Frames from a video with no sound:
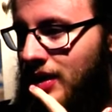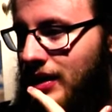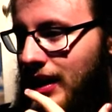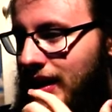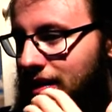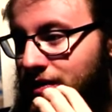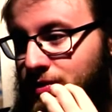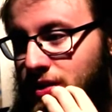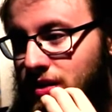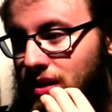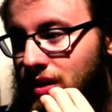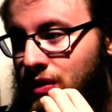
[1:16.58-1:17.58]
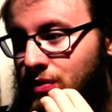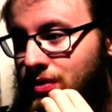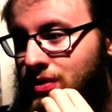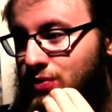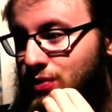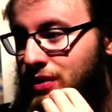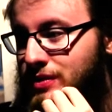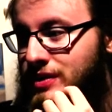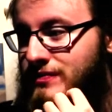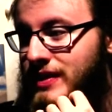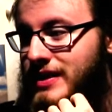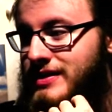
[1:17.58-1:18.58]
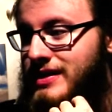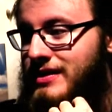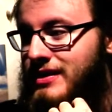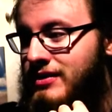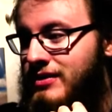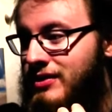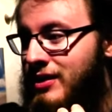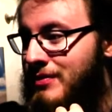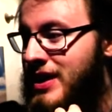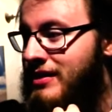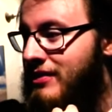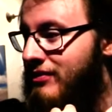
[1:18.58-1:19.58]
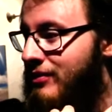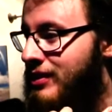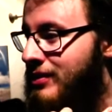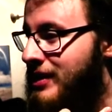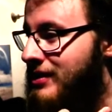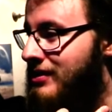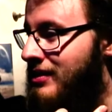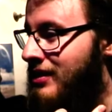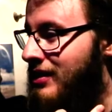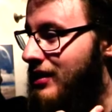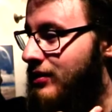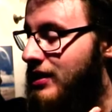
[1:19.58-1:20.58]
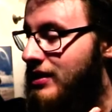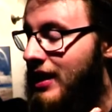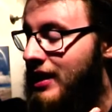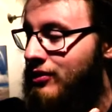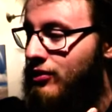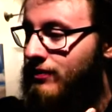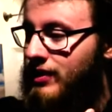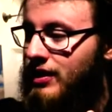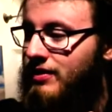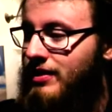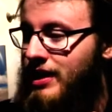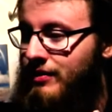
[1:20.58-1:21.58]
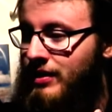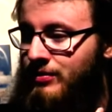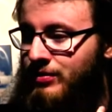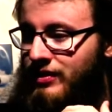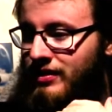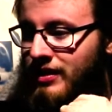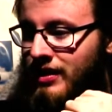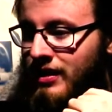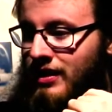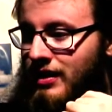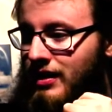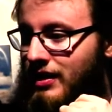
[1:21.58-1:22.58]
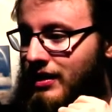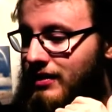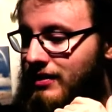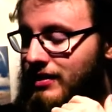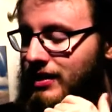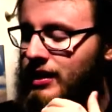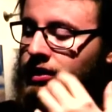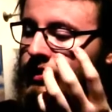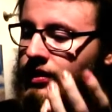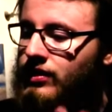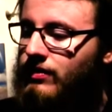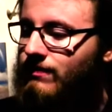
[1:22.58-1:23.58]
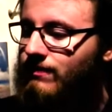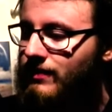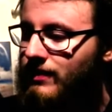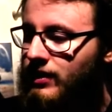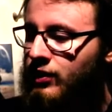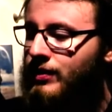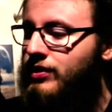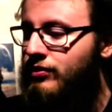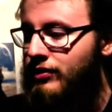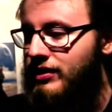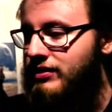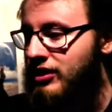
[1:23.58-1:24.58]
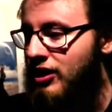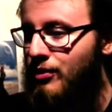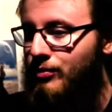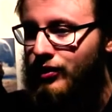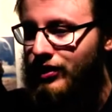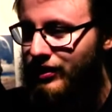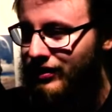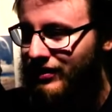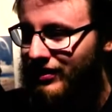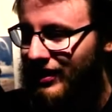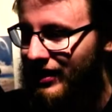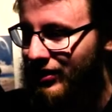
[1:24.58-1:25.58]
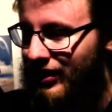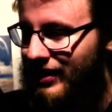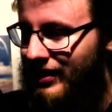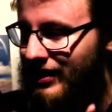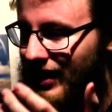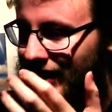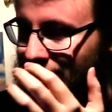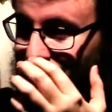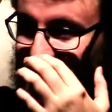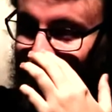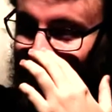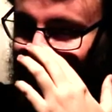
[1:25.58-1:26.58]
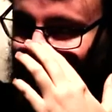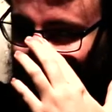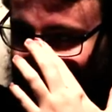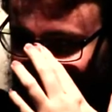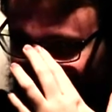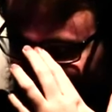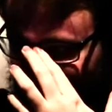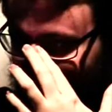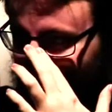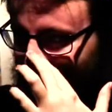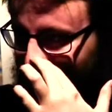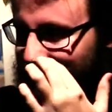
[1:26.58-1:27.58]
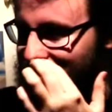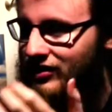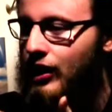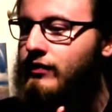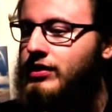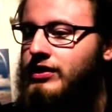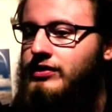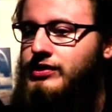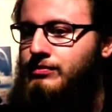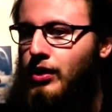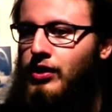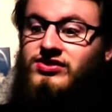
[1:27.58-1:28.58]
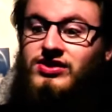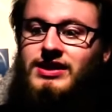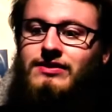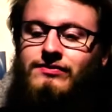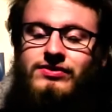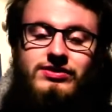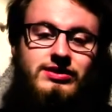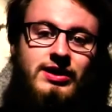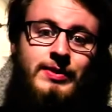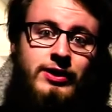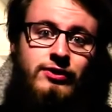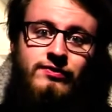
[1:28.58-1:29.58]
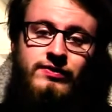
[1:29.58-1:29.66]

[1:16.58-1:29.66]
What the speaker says: Yeah, they've been doing a lot of good work with this vaccine, and you've got to commend everyone. I mean, you did that in your video anyway, but, you know, you went through a lot of turmoil, I think, and uncertainty, so I think you kind of deserve to know some positives about your